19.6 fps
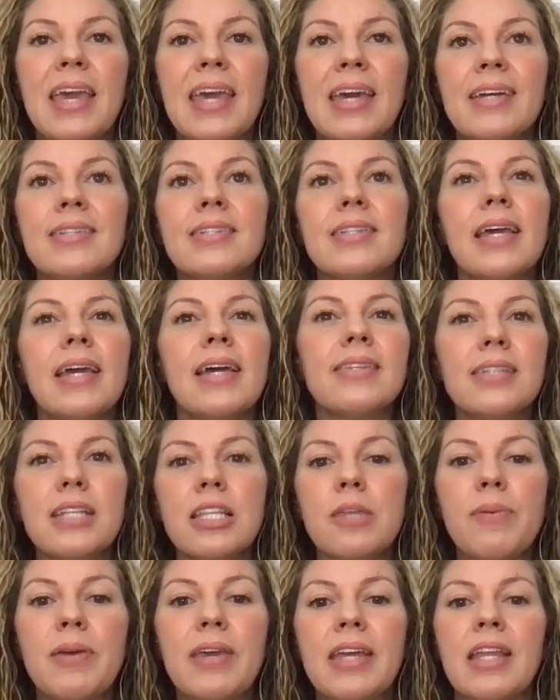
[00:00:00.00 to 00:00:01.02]
And like I said
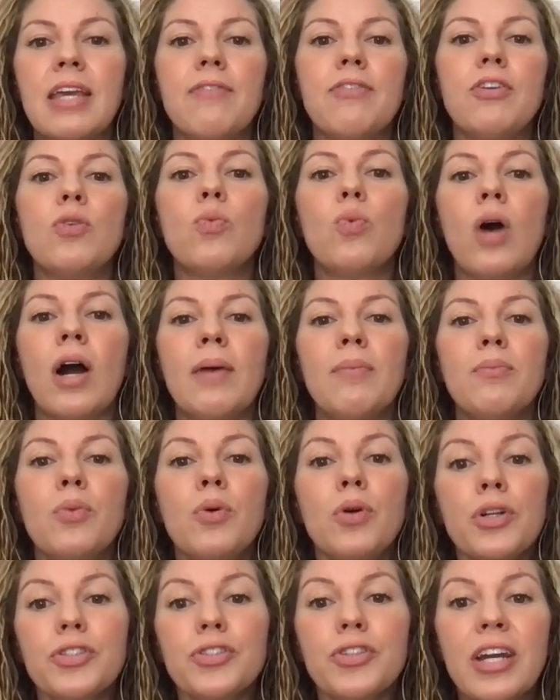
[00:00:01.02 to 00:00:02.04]
at the beginning, if you want
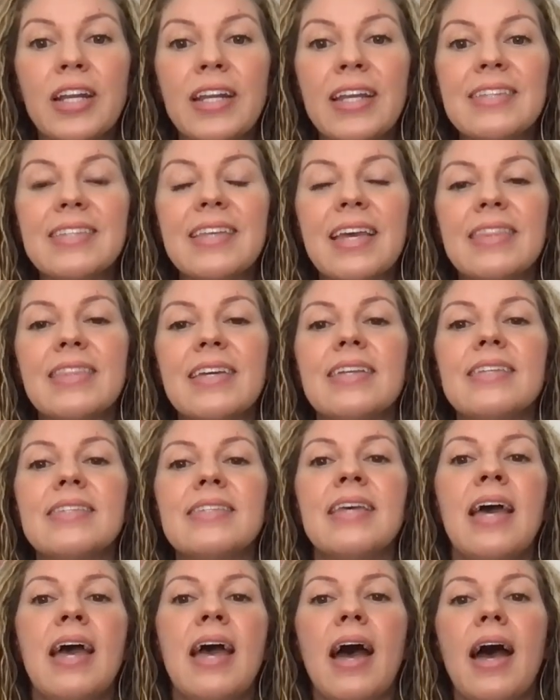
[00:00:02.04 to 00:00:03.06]
more trainings like this,
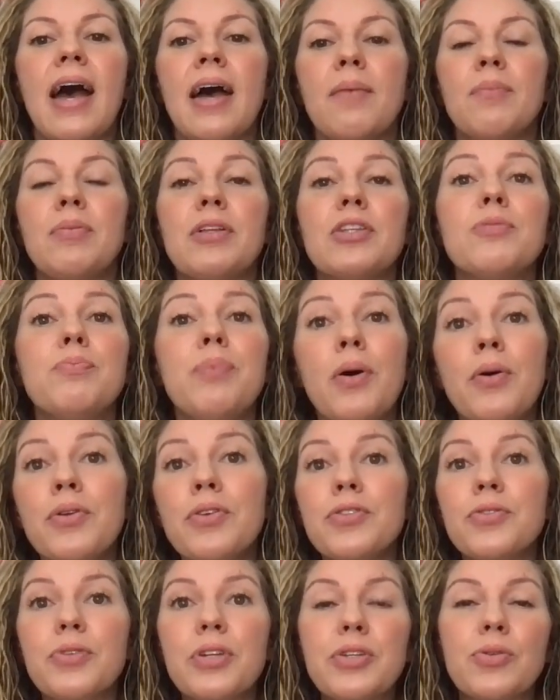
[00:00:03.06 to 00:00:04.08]
plus
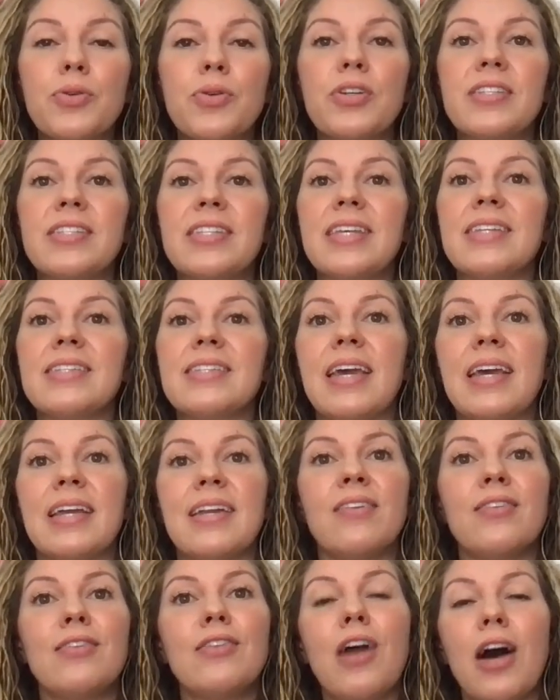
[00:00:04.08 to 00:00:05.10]
bonus resources
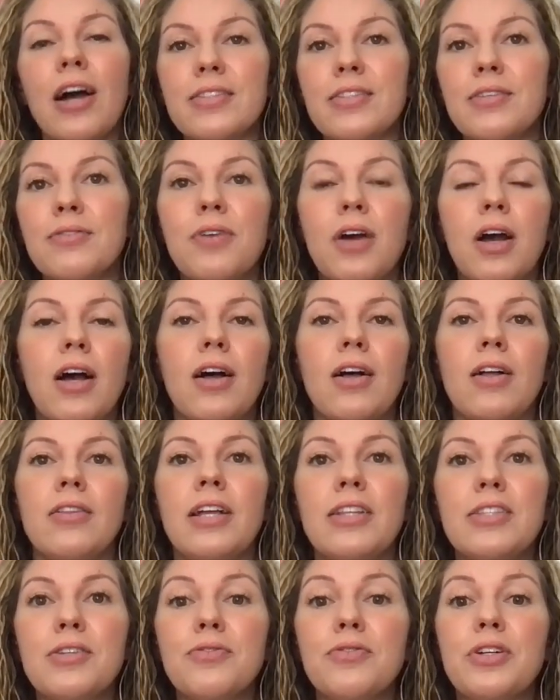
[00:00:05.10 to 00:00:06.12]
and lots
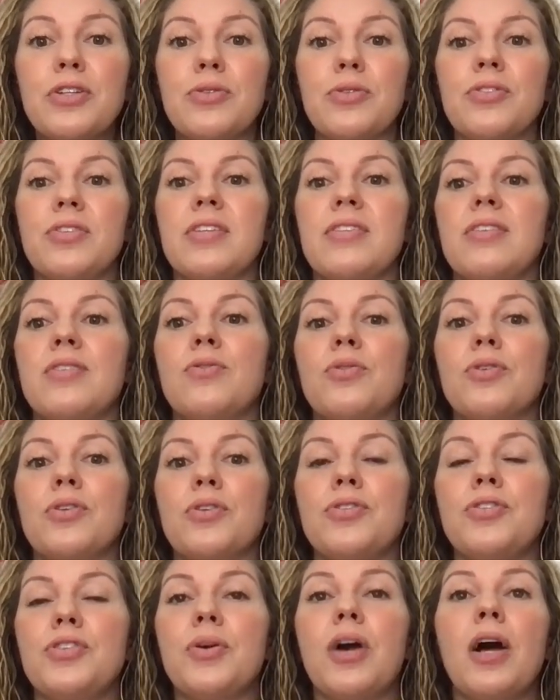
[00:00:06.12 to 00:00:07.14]
of resources in
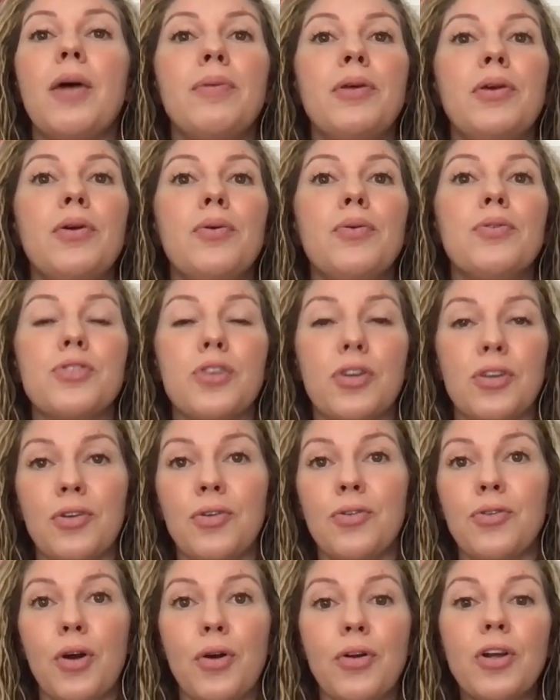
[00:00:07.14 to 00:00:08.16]
order to help you start
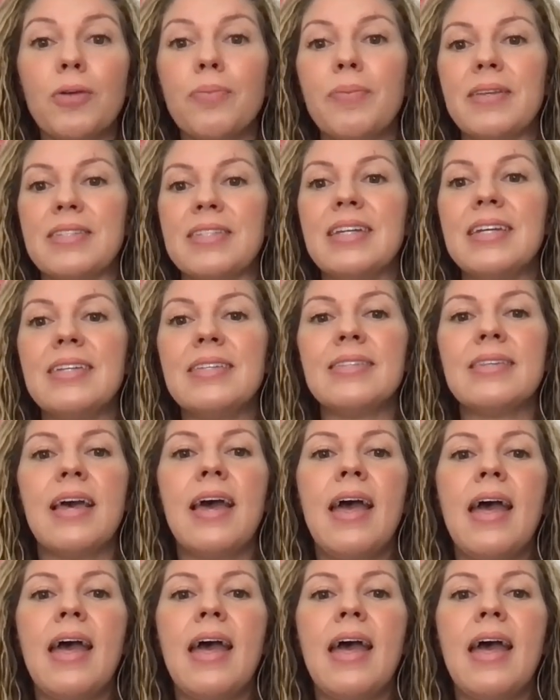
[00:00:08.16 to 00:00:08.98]
and grow your business,